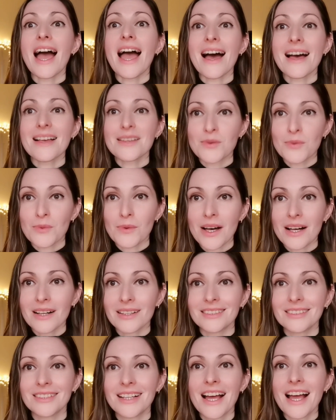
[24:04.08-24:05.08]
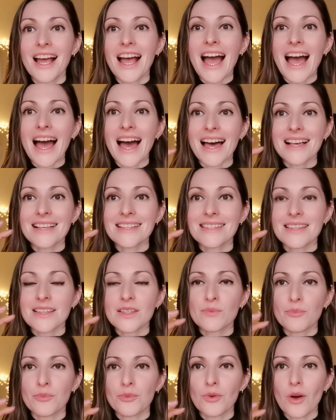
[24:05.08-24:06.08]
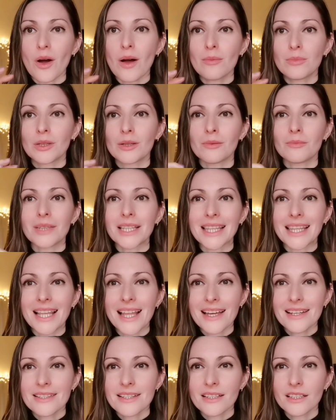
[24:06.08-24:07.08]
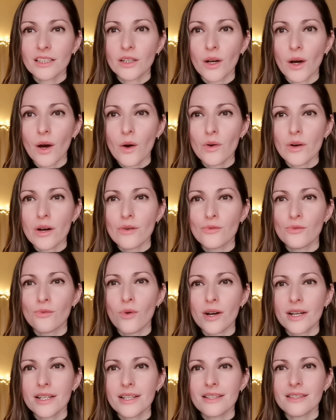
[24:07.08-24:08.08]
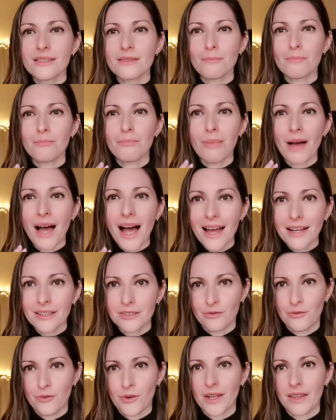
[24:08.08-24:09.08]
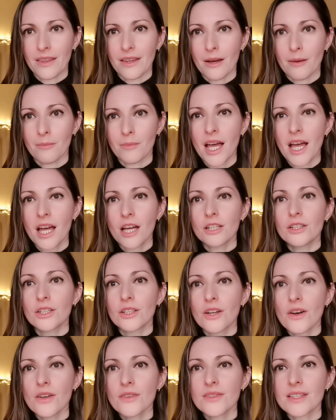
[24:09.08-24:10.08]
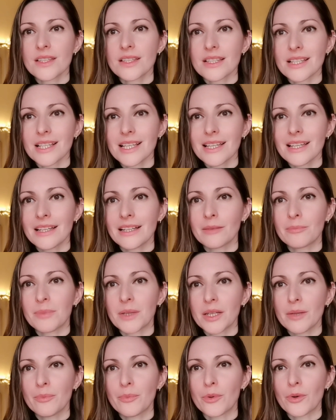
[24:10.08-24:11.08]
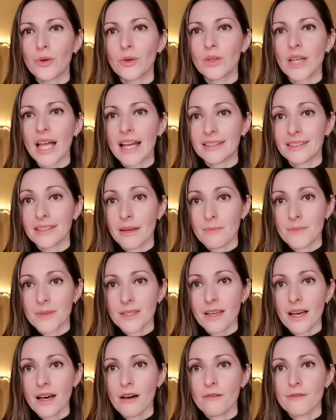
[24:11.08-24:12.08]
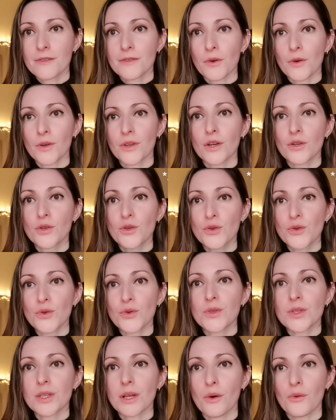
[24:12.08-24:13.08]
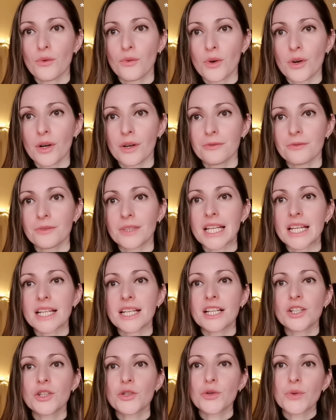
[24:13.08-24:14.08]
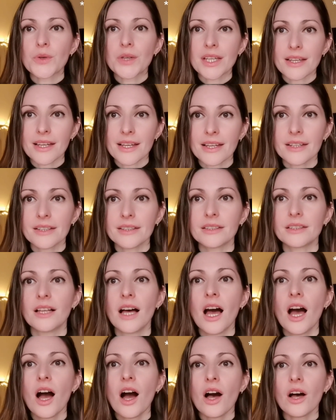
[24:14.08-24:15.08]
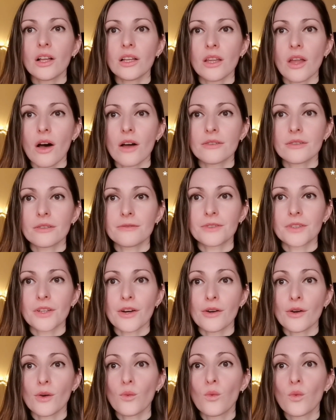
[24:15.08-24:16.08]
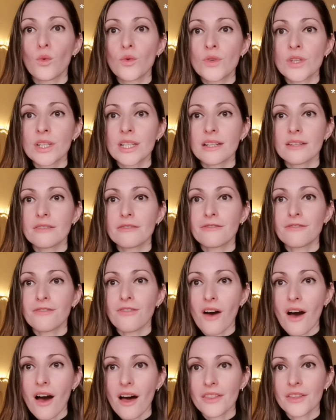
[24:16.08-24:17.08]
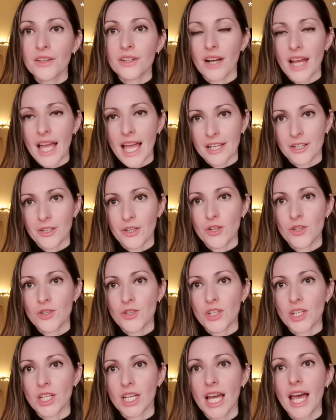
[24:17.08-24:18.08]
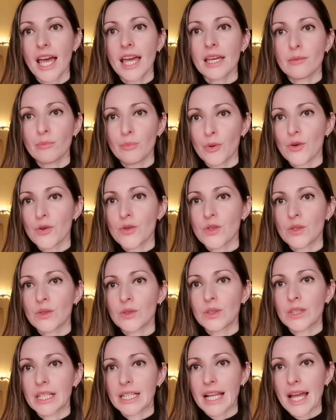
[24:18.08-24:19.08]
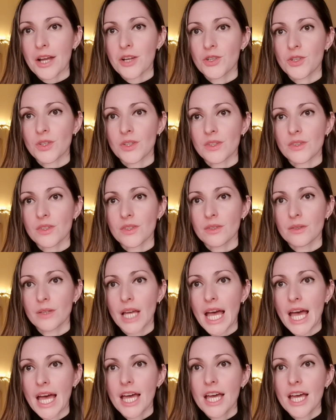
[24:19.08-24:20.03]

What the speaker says: as well has this problem letting go of what is bad for them, not seeing people and themselves for their true self-worth, needing to heal a lot of their wounded father energy in personal connections.